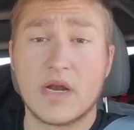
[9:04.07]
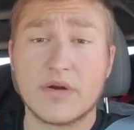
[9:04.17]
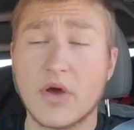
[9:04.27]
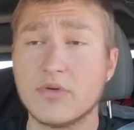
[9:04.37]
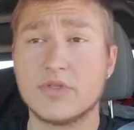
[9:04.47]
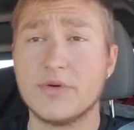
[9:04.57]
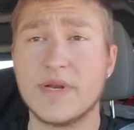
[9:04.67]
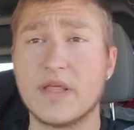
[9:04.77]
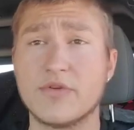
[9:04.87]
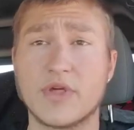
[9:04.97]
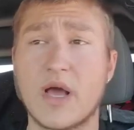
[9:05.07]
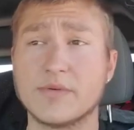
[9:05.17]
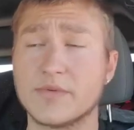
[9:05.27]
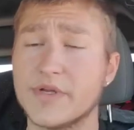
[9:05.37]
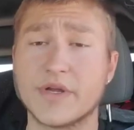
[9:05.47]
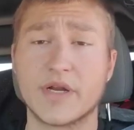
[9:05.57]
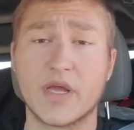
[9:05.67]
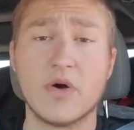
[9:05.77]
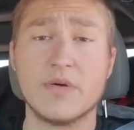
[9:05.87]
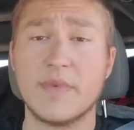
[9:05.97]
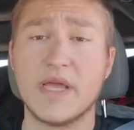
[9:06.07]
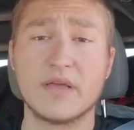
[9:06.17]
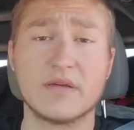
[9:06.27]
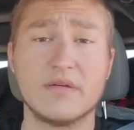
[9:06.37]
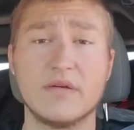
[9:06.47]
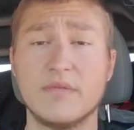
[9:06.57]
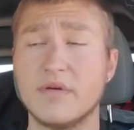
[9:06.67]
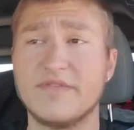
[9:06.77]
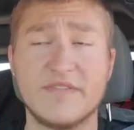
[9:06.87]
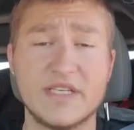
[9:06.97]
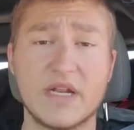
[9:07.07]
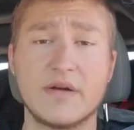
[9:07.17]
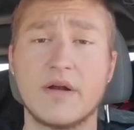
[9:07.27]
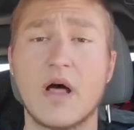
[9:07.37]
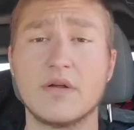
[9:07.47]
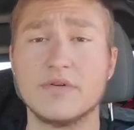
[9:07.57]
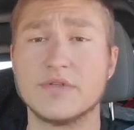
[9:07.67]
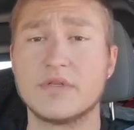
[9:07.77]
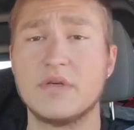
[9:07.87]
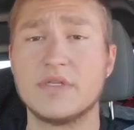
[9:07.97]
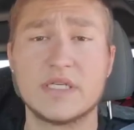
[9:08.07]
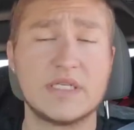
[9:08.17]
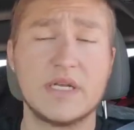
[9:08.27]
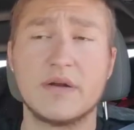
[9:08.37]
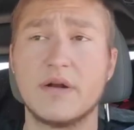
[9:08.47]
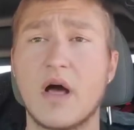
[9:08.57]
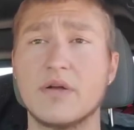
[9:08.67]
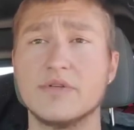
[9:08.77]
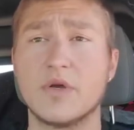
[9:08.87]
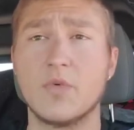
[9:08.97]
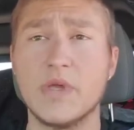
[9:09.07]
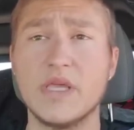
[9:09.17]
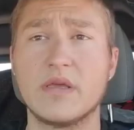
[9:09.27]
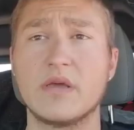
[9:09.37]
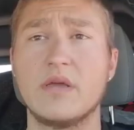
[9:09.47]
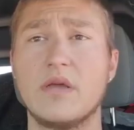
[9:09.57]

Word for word: I don't know too many other jobs where you're going to go and make $1,500, uh, $1,600 a week.